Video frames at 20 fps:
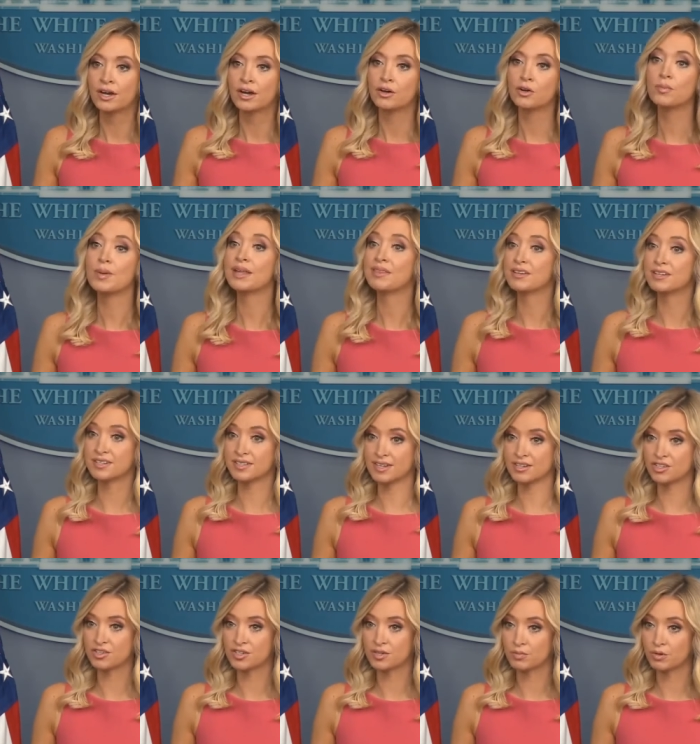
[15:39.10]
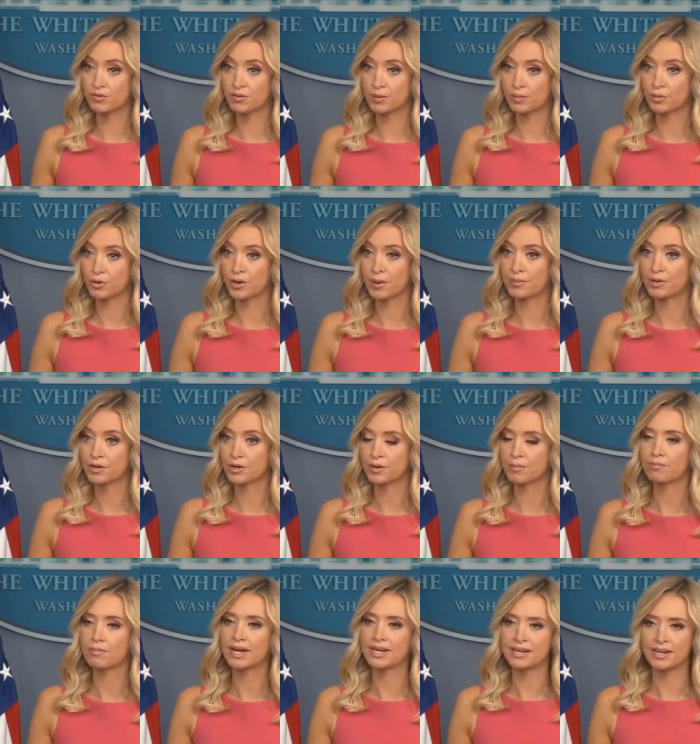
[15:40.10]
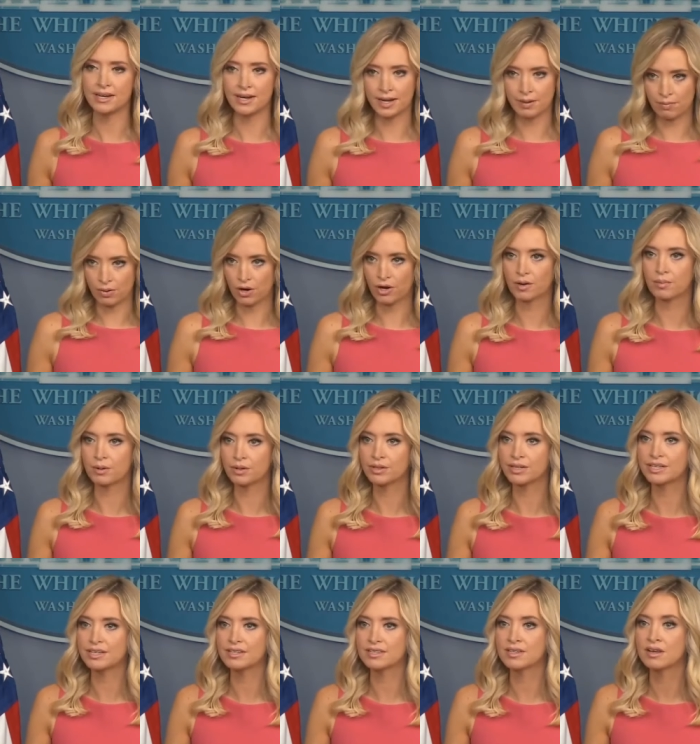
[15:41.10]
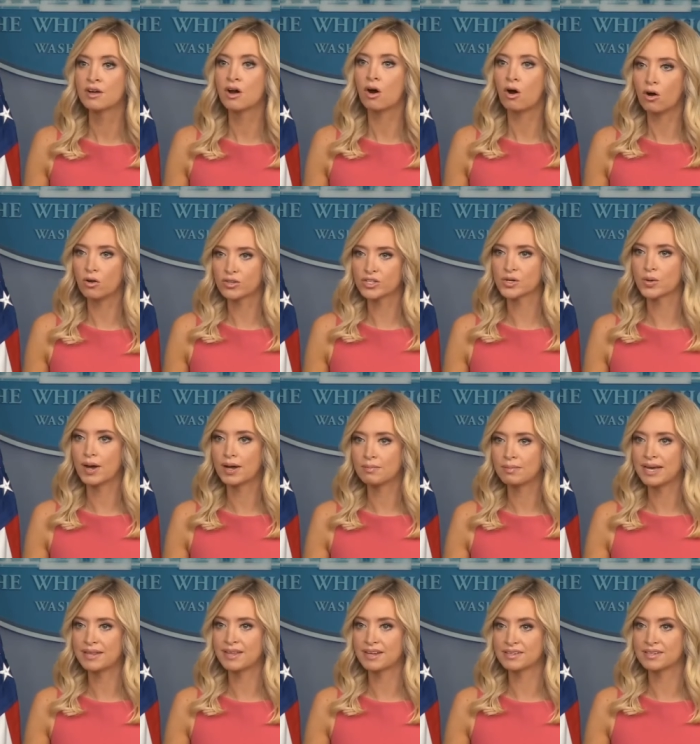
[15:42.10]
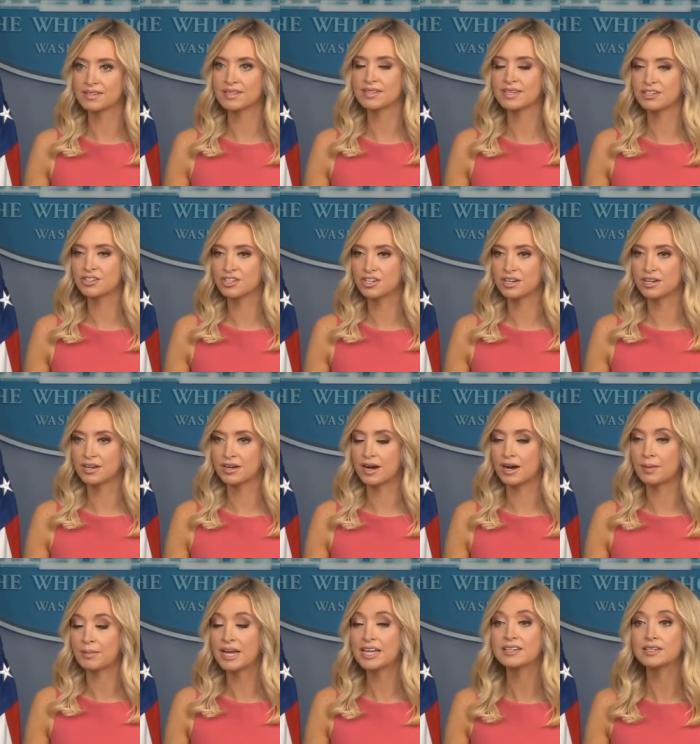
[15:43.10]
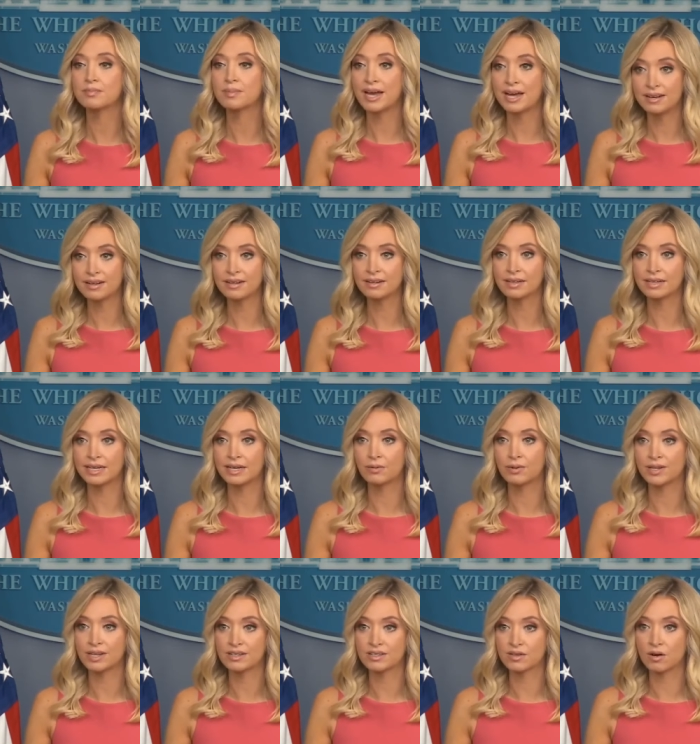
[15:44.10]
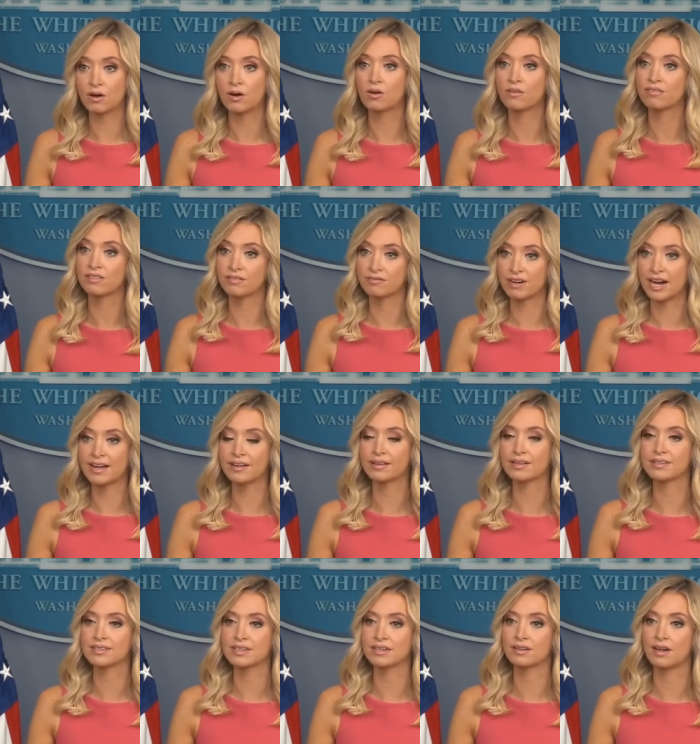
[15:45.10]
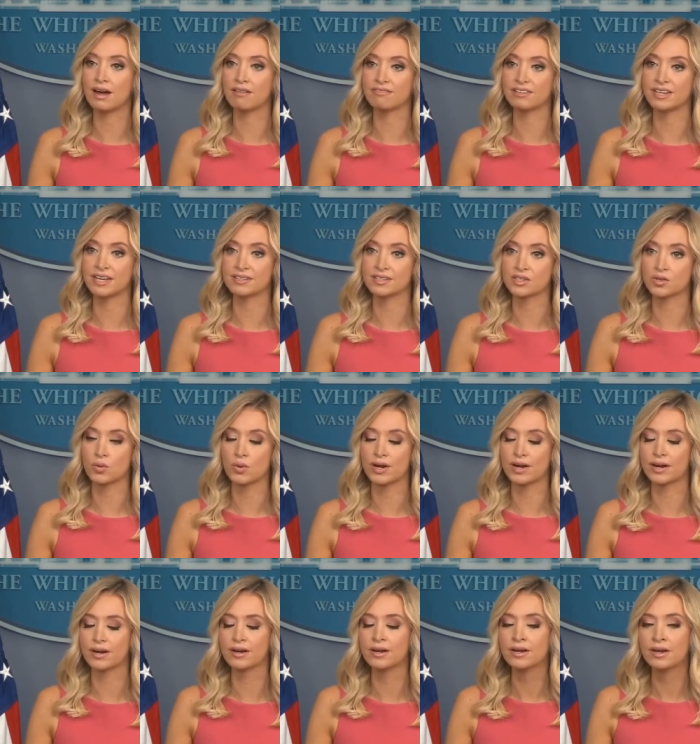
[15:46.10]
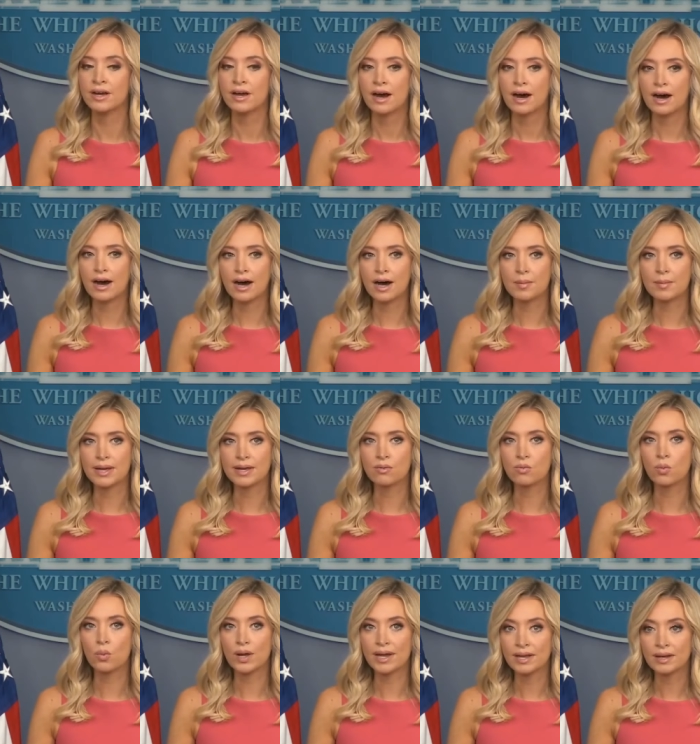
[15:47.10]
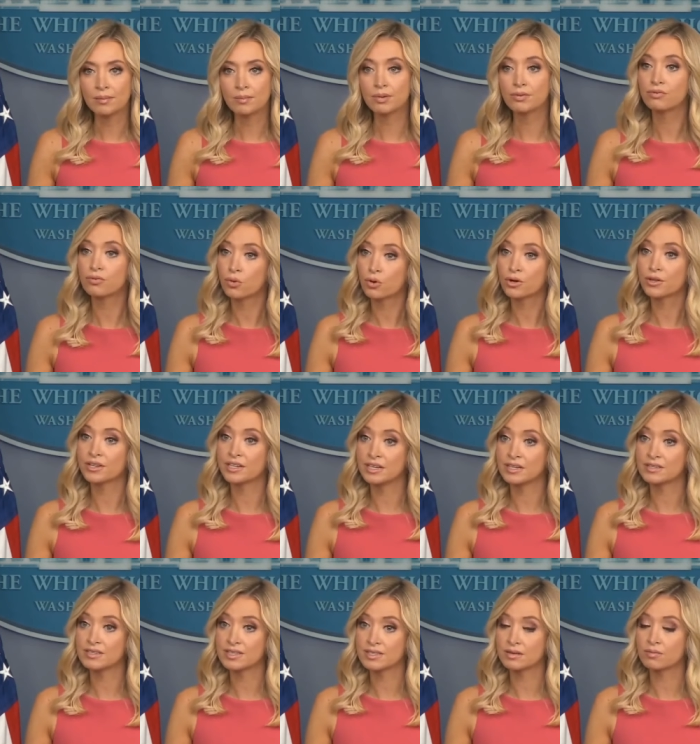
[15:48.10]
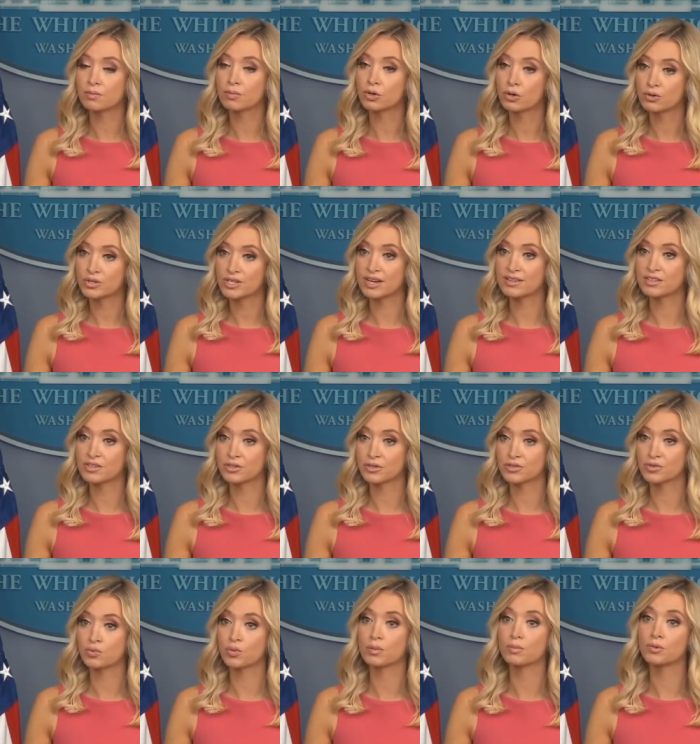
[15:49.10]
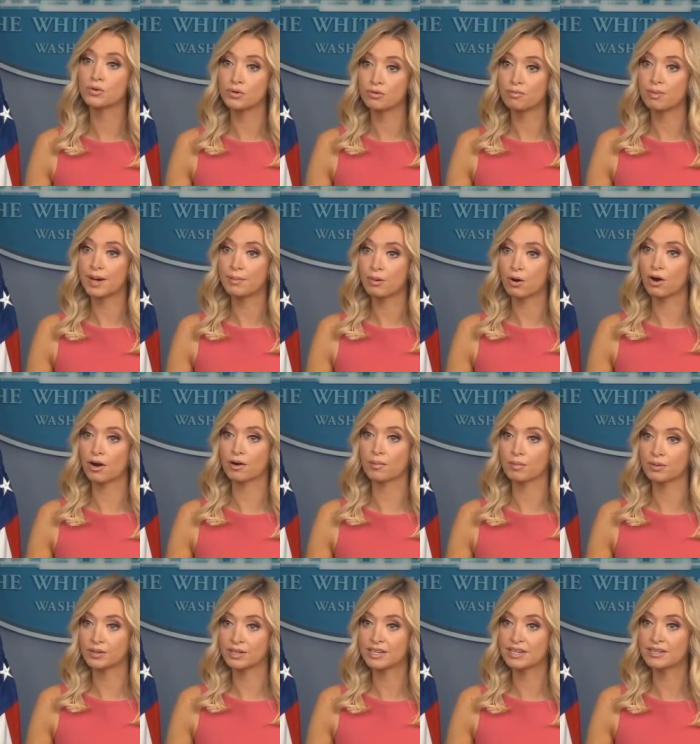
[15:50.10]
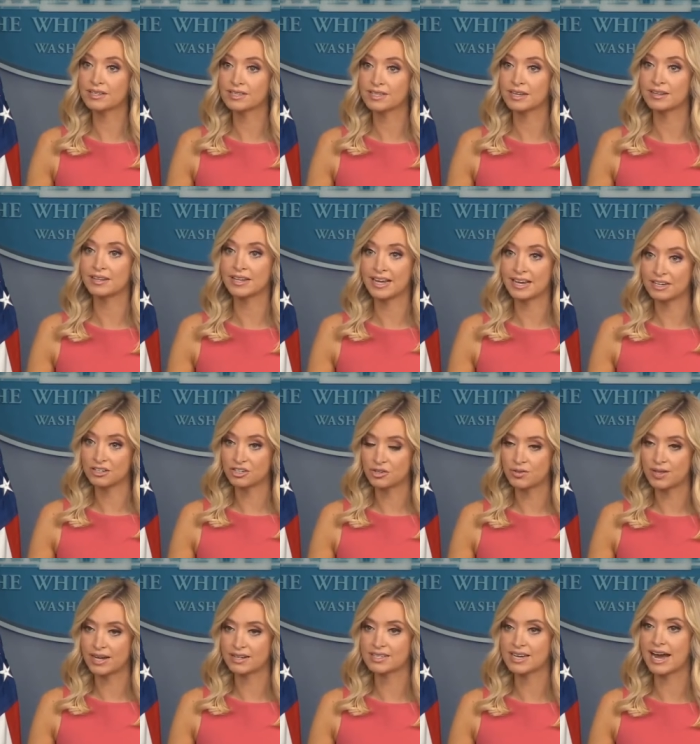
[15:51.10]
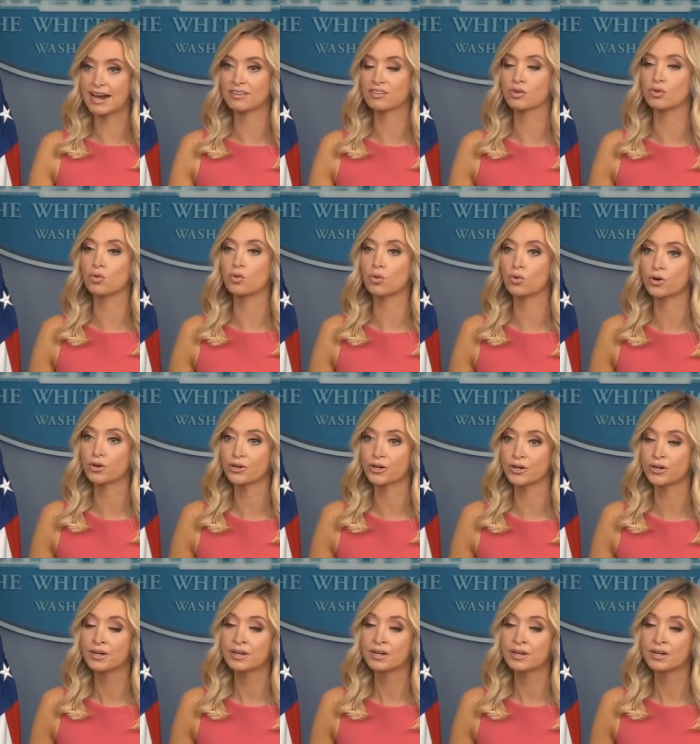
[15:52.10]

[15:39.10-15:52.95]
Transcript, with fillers: who made the decision to move the perimeter. Monday night, Park Police also had made that decision um, independently when they saw all of the violence in Lafayette Square. Um, and when, before these protesters were moved by Park Police and they issued that tactical order,